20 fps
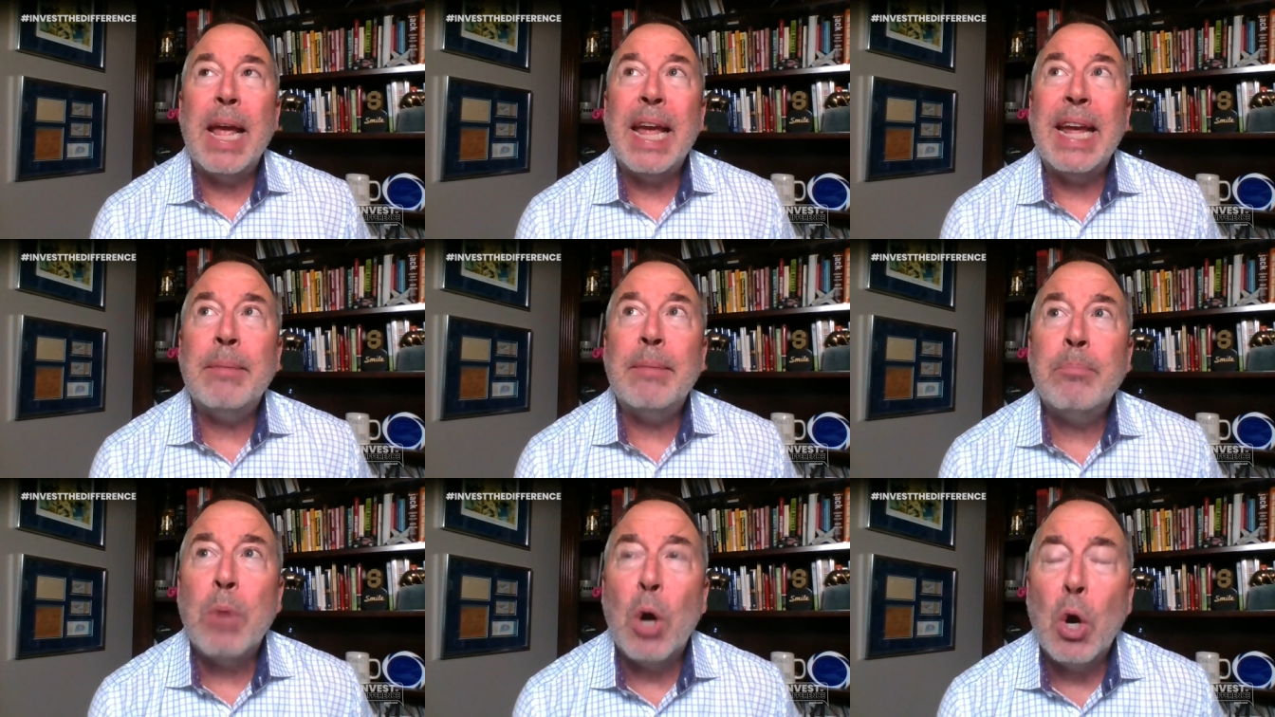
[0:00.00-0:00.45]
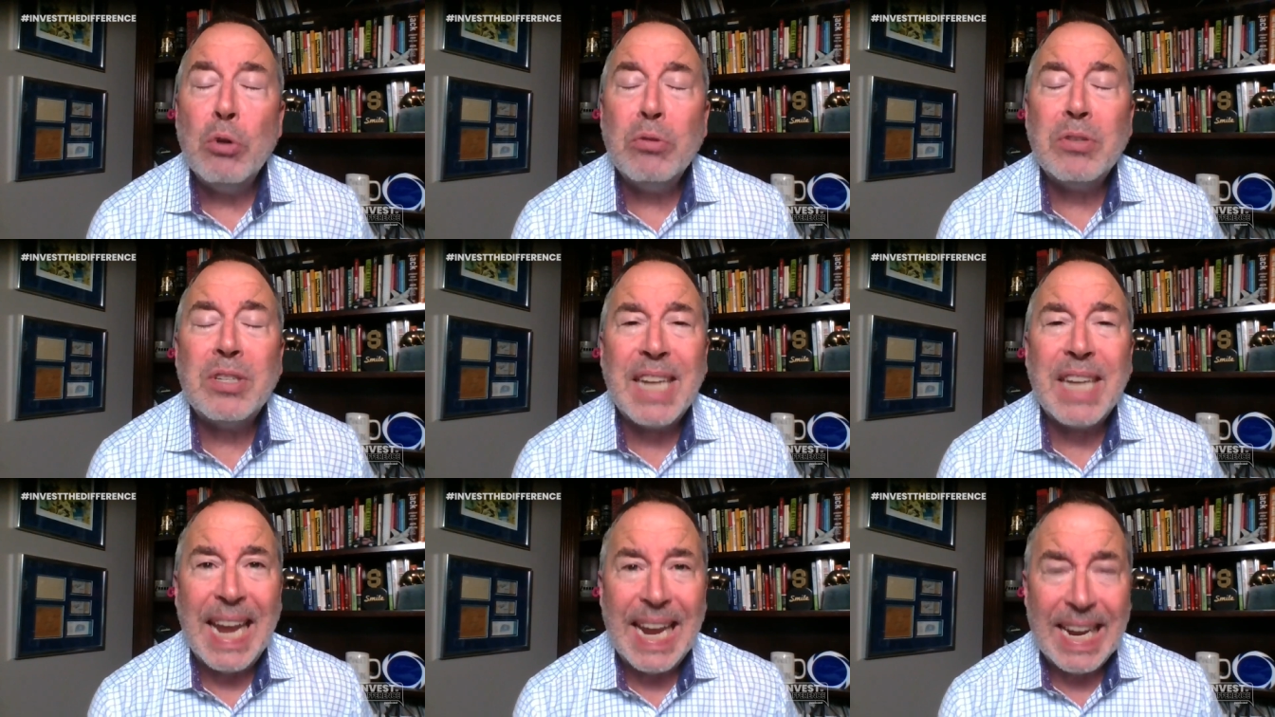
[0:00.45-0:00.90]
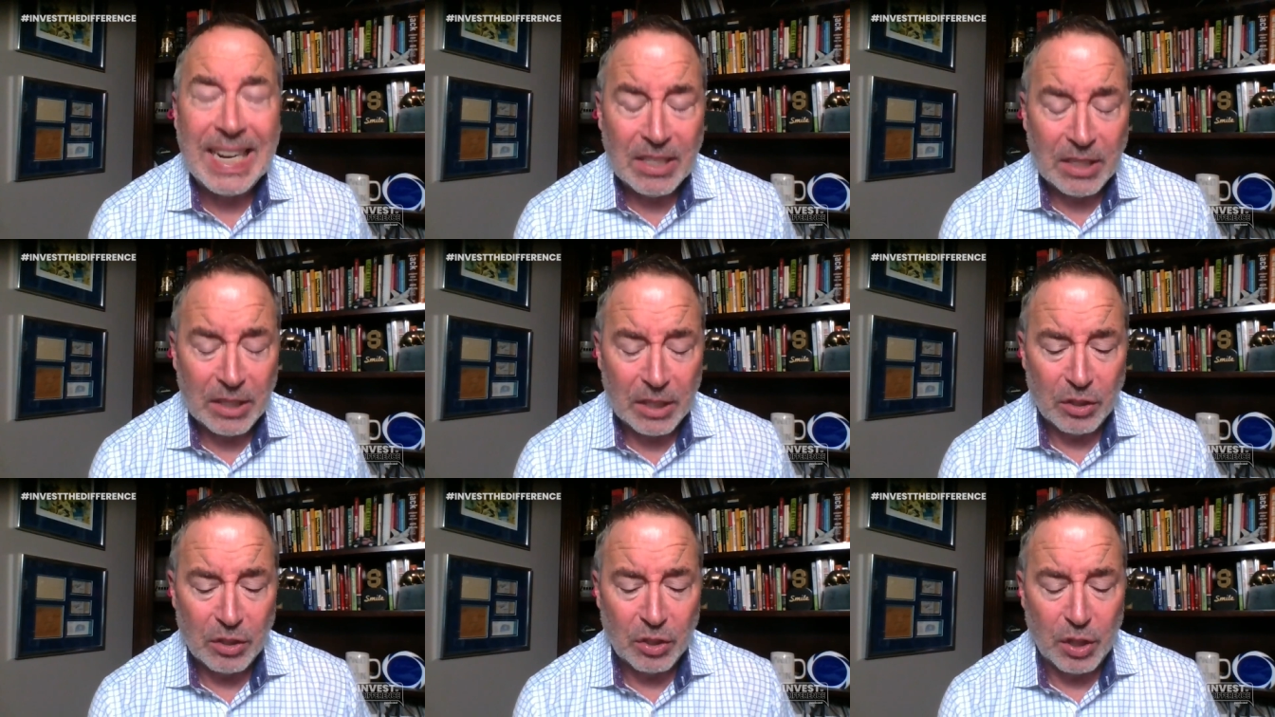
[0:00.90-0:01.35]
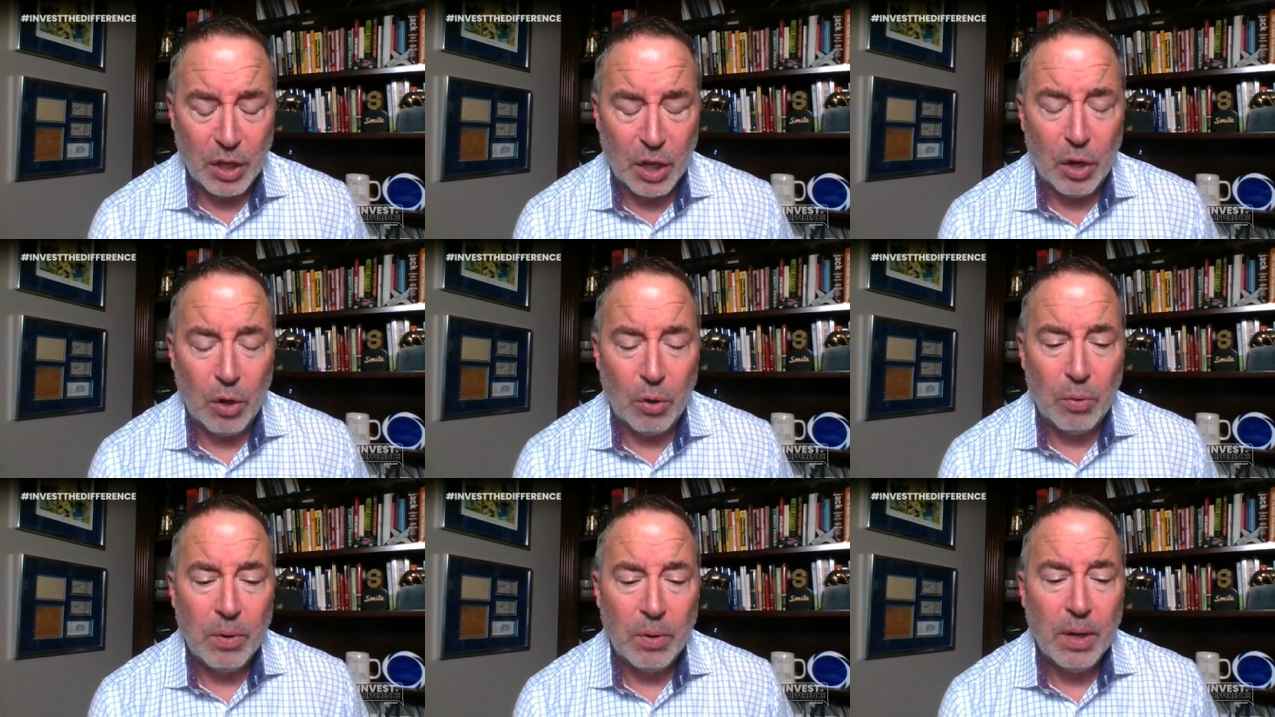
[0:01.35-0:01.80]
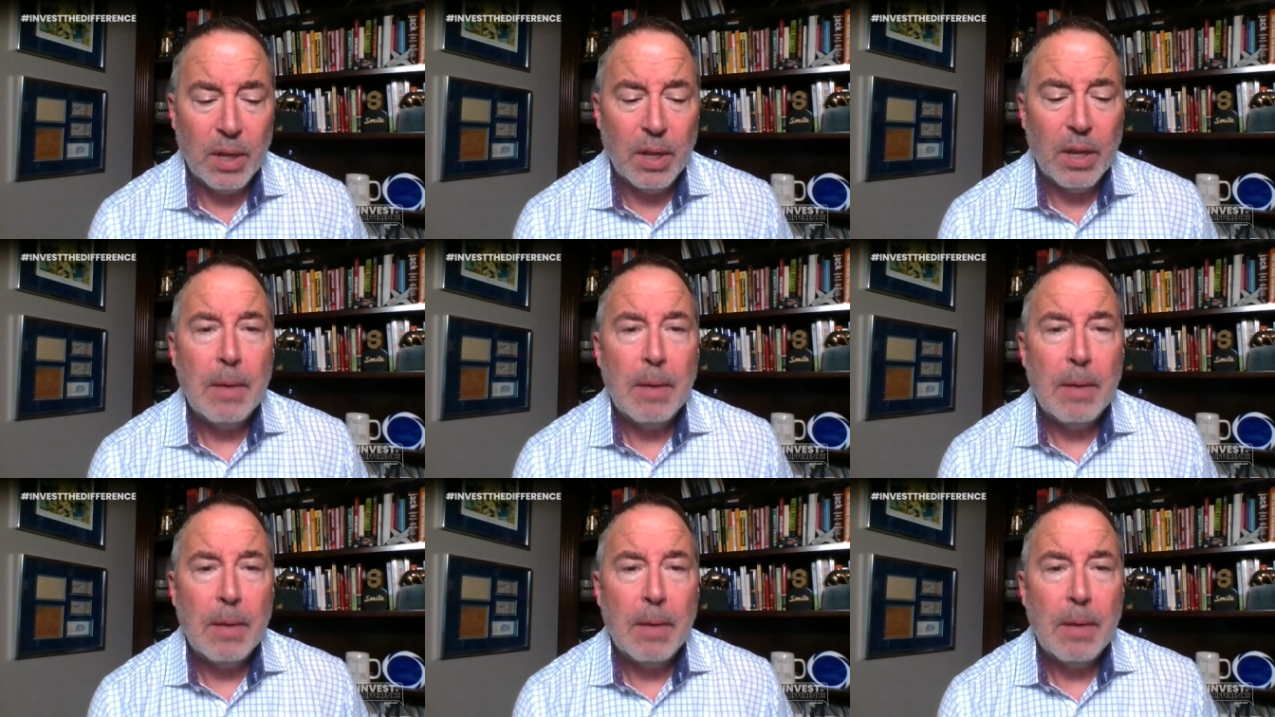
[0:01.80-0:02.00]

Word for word: in most cases, though,